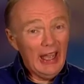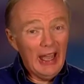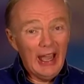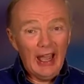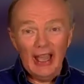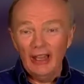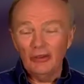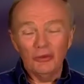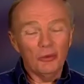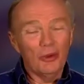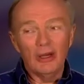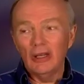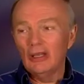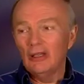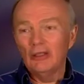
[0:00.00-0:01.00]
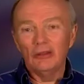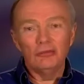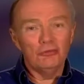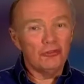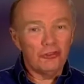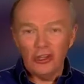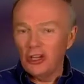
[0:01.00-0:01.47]
I would want to
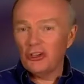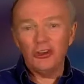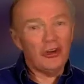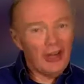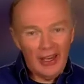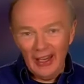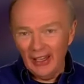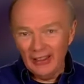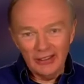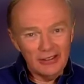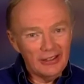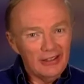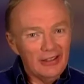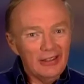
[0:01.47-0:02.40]
shake your hand,